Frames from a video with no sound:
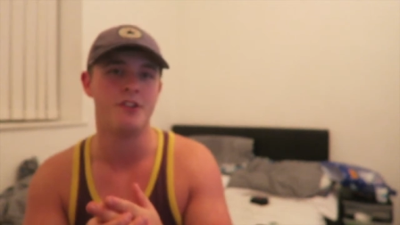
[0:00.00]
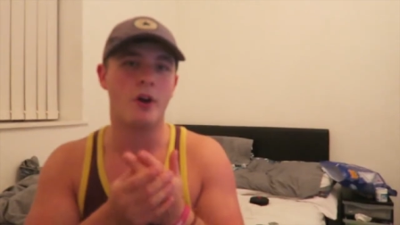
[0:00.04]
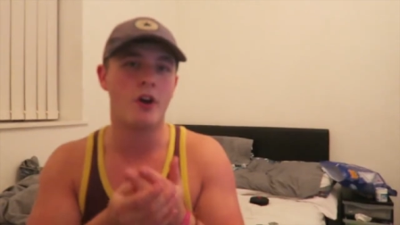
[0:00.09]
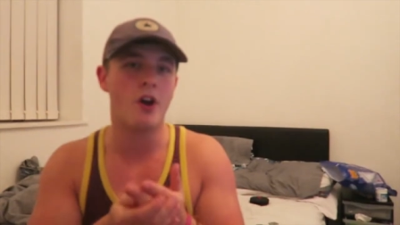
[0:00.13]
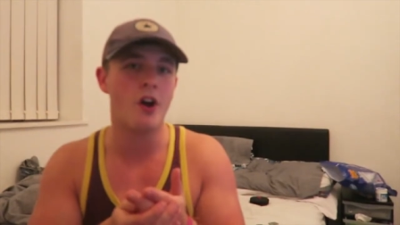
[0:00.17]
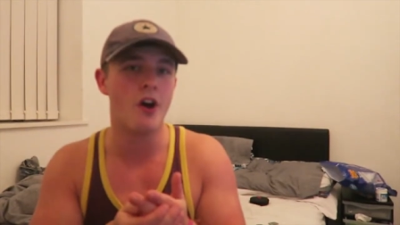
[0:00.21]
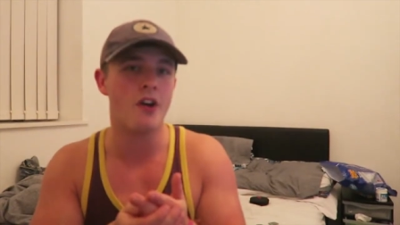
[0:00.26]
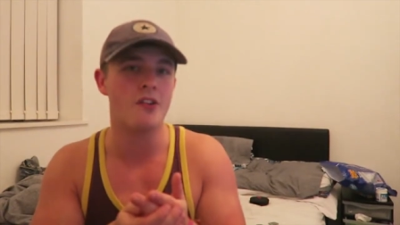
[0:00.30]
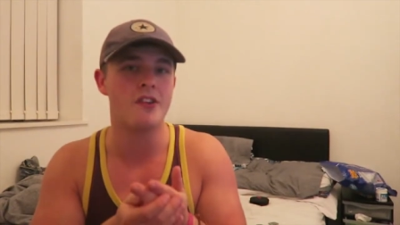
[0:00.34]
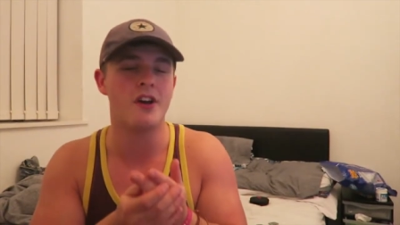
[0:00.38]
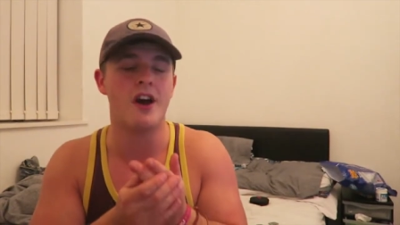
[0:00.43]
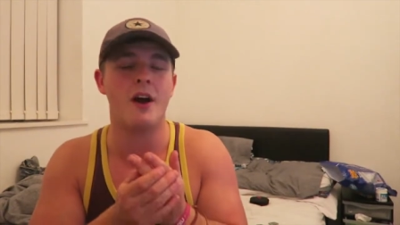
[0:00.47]

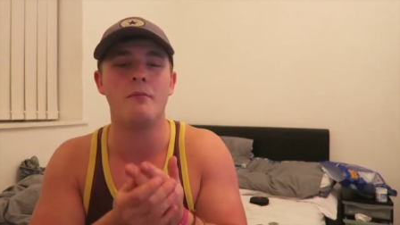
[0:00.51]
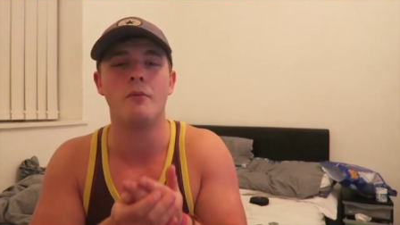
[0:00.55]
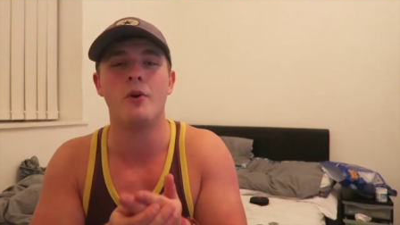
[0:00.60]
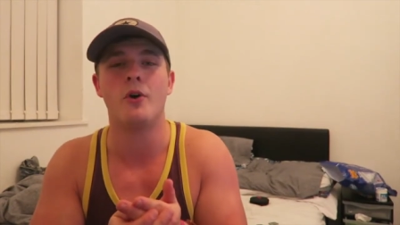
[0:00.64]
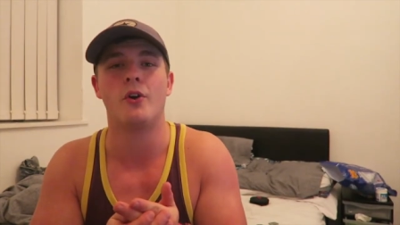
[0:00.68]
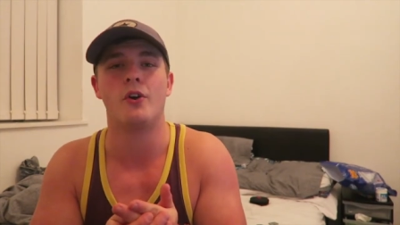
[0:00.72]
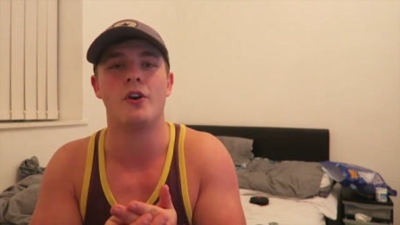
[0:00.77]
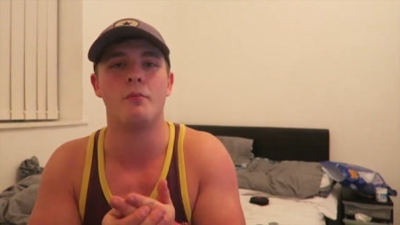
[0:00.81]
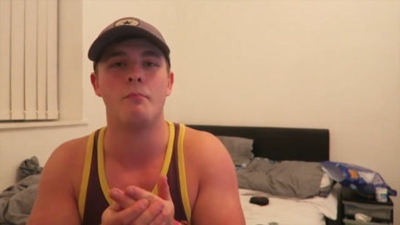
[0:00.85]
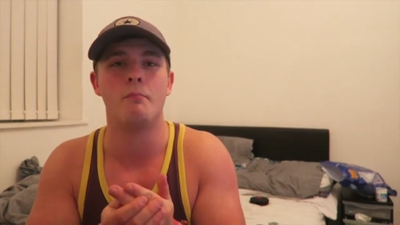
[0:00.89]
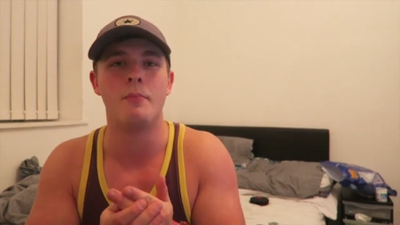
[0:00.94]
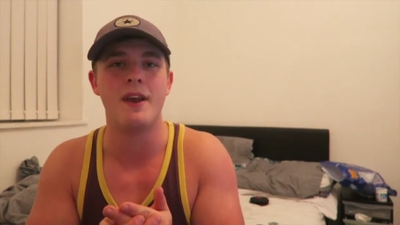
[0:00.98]
because I'm not
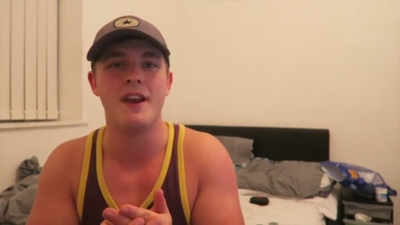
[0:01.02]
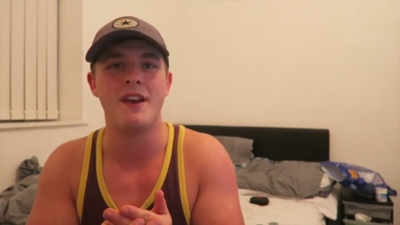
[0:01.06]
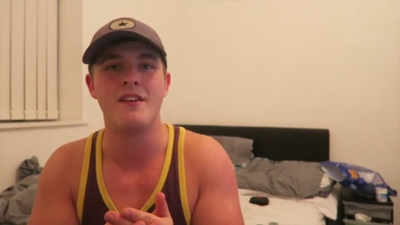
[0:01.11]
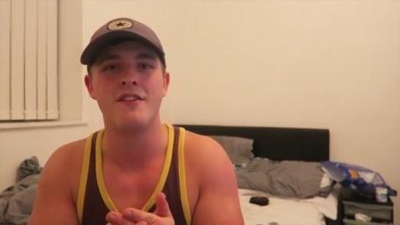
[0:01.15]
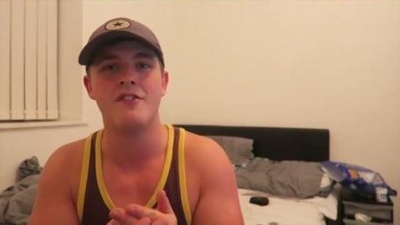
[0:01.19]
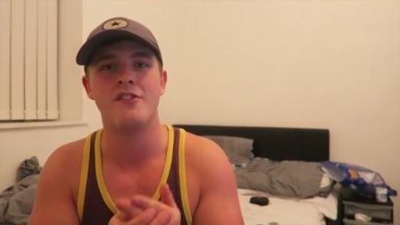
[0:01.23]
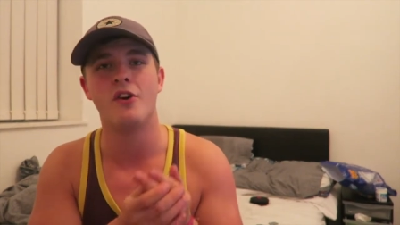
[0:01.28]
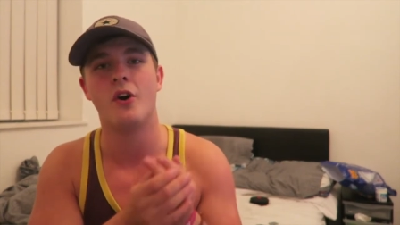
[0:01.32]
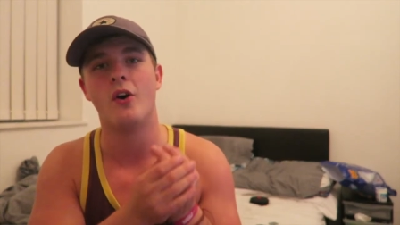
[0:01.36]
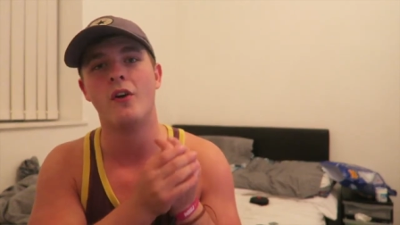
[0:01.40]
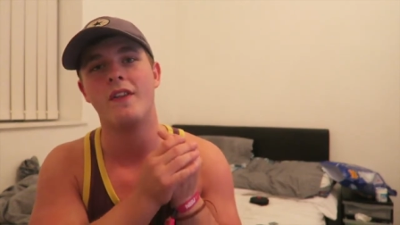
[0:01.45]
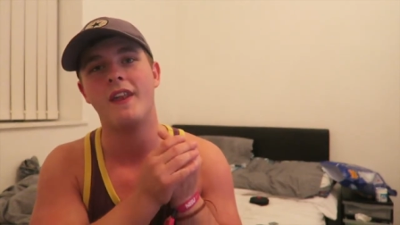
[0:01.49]
going to
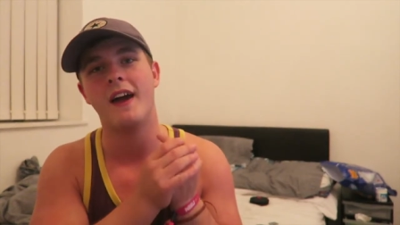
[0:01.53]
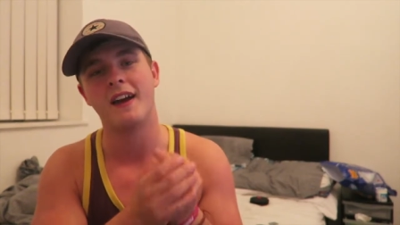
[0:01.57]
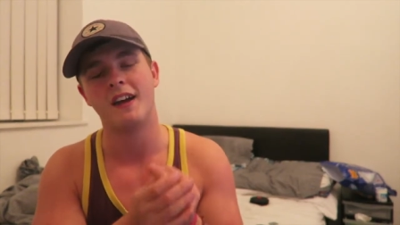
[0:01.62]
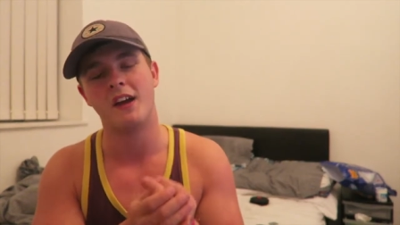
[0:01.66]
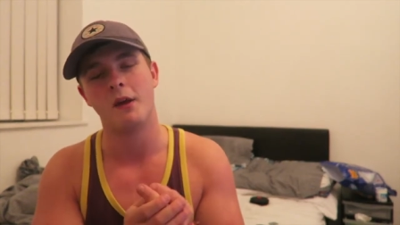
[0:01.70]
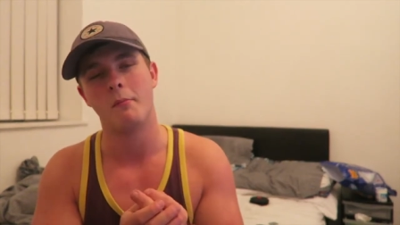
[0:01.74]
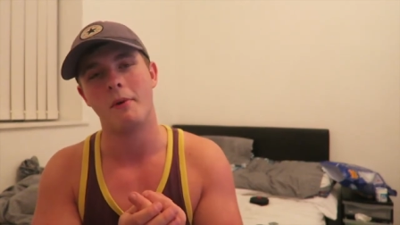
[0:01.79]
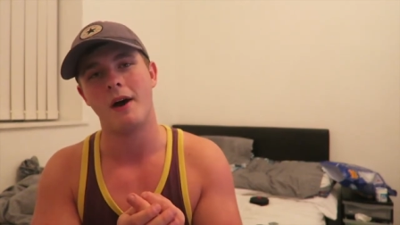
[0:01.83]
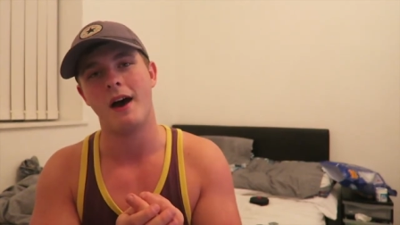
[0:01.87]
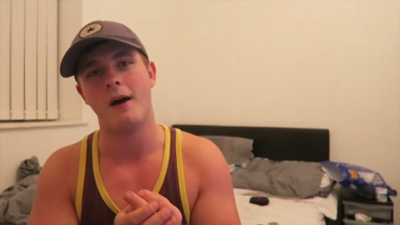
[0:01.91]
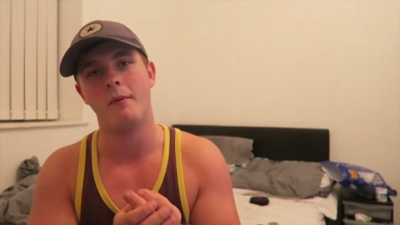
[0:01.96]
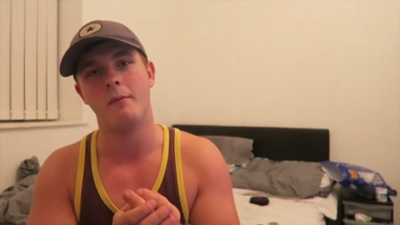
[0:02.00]
binge on that
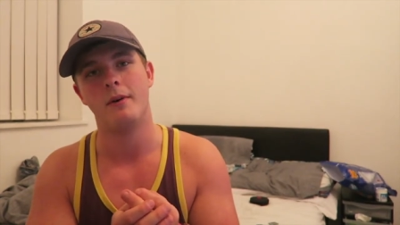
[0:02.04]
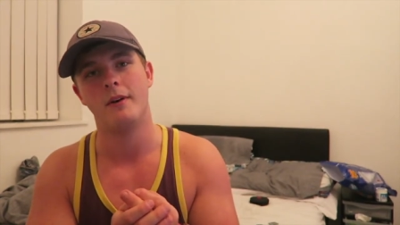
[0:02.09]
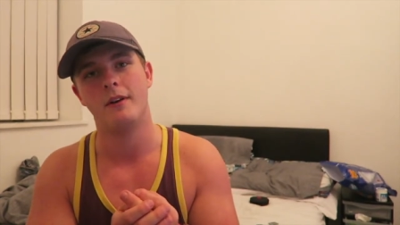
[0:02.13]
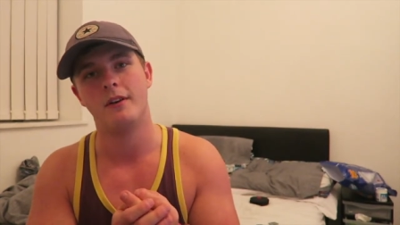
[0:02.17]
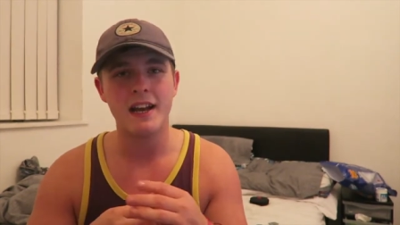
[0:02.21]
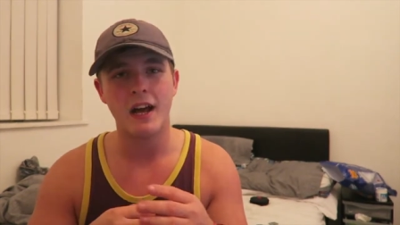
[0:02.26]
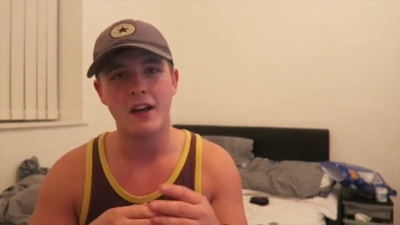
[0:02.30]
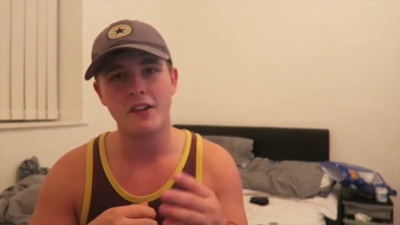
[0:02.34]
kebab.